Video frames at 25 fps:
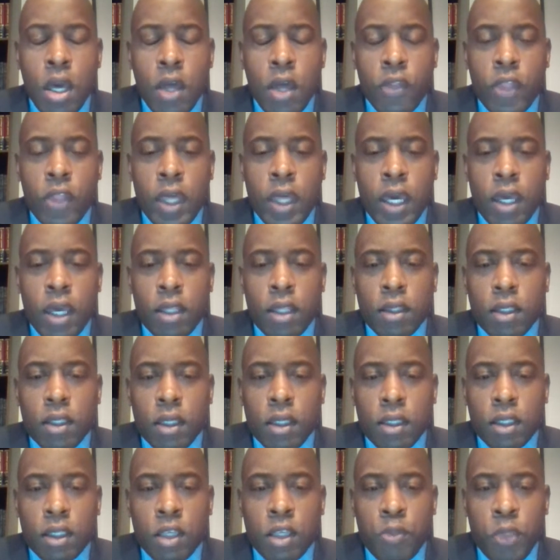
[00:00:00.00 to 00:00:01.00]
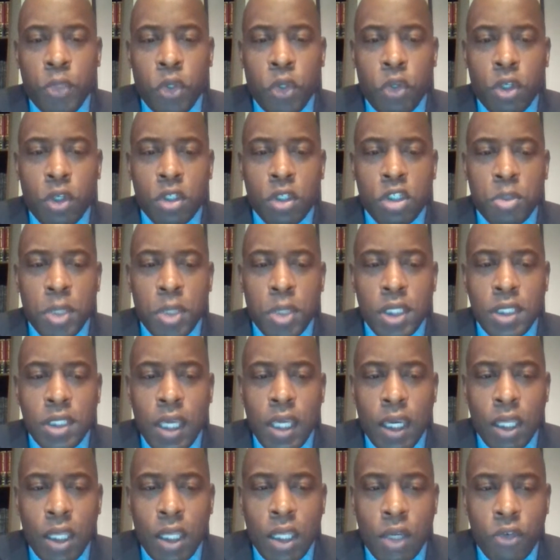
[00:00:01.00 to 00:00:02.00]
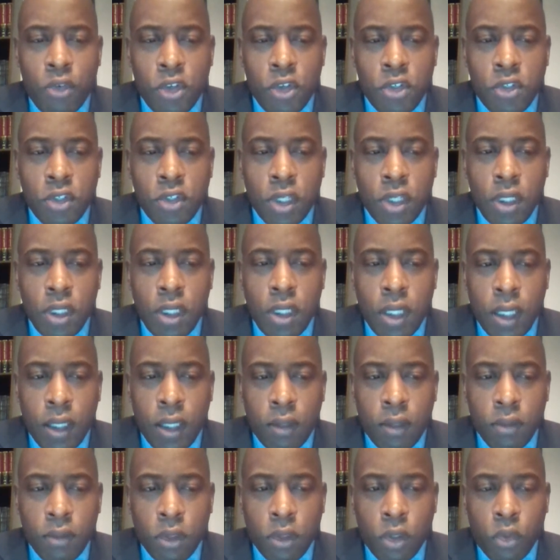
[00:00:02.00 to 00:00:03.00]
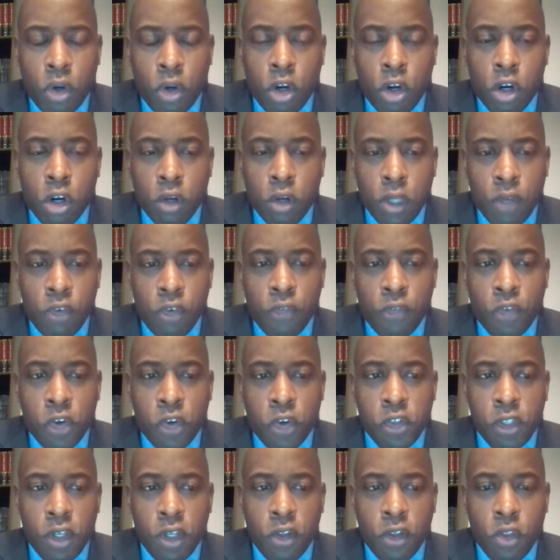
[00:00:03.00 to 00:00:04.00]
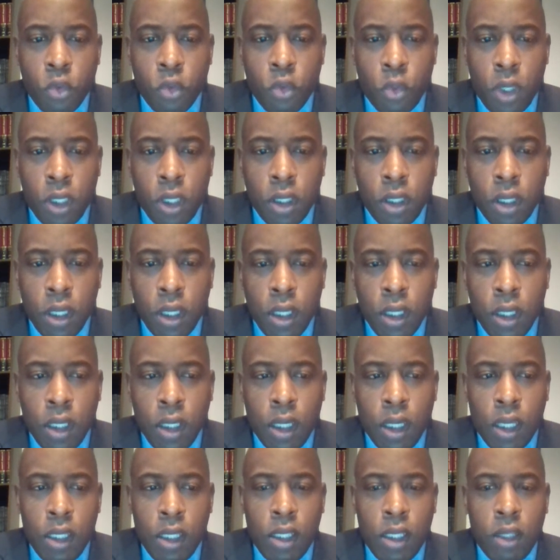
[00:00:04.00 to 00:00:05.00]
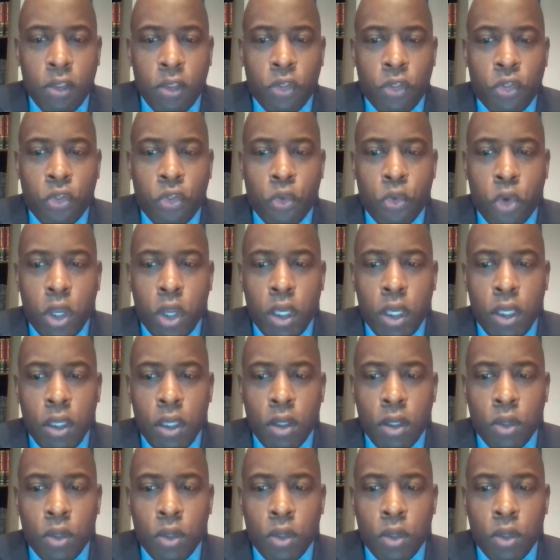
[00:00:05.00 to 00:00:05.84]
that communion should be taken every Sunday or every first day of the week, and then three